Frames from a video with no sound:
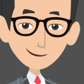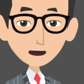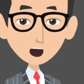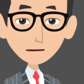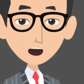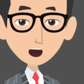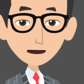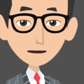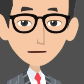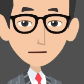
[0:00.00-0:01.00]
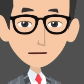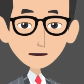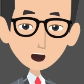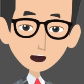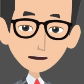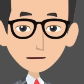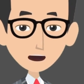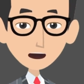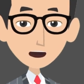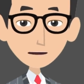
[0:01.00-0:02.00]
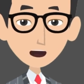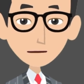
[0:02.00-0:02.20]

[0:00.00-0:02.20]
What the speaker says: In the components, scope management plan is the